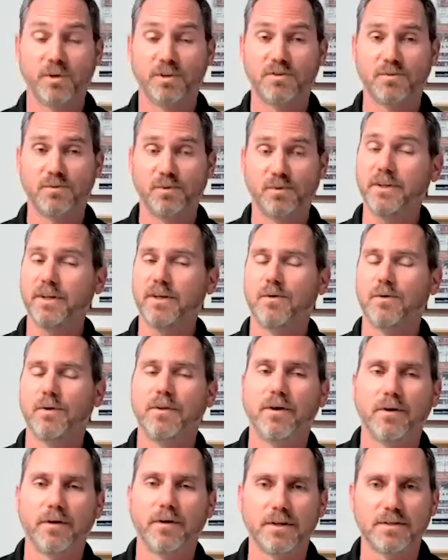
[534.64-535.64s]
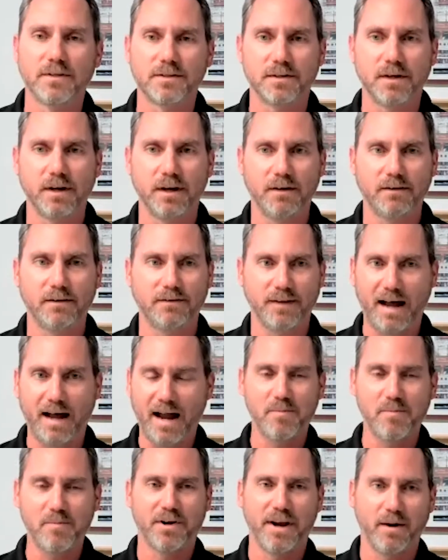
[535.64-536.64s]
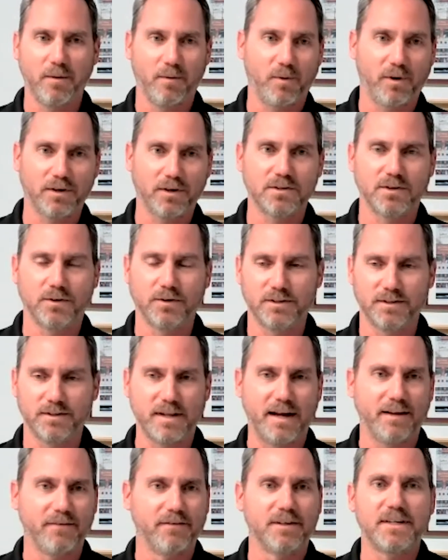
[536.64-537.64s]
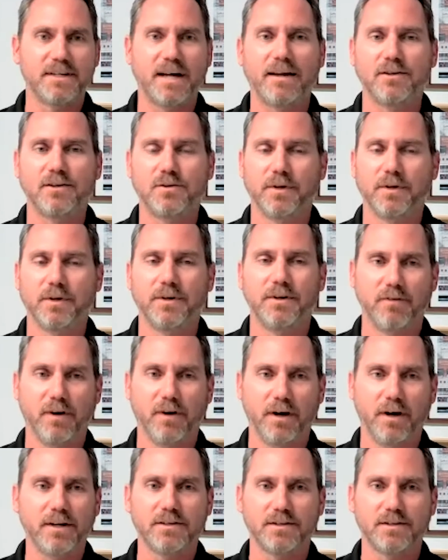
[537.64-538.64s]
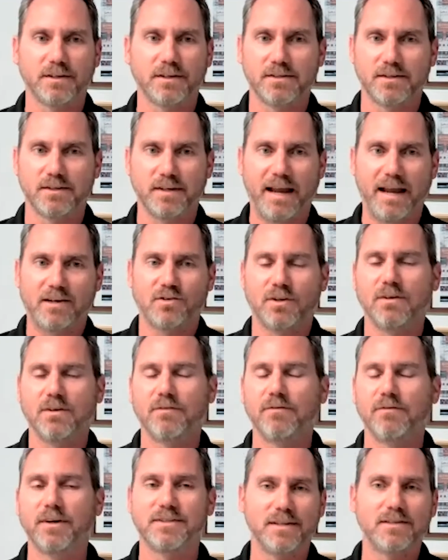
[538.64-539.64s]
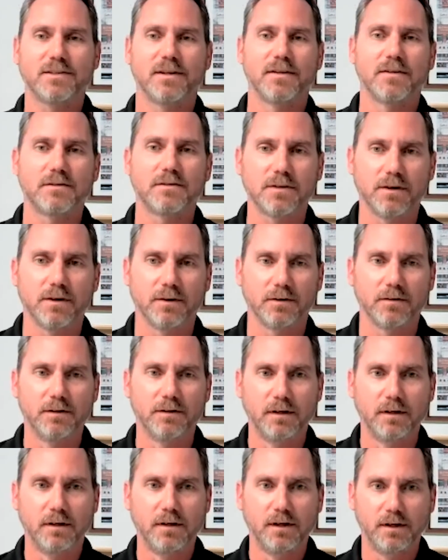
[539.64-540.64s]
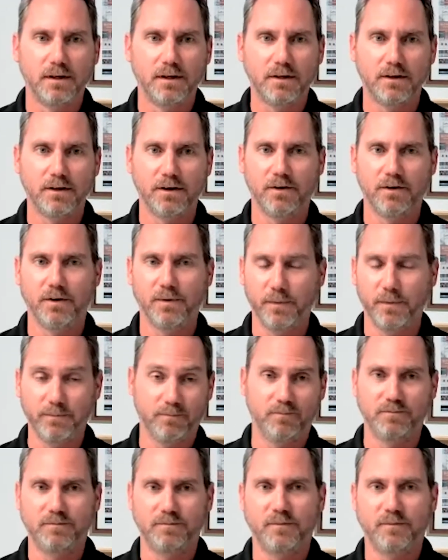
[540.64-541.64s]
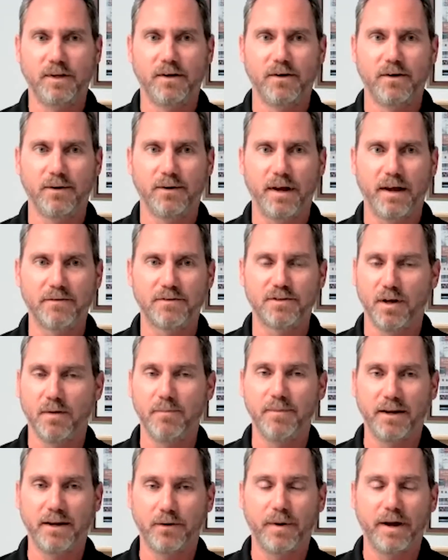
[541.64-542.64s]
what's really cool though is the hybrid network. So it's not even tied to a device; it's actually a device instance. So, you have some that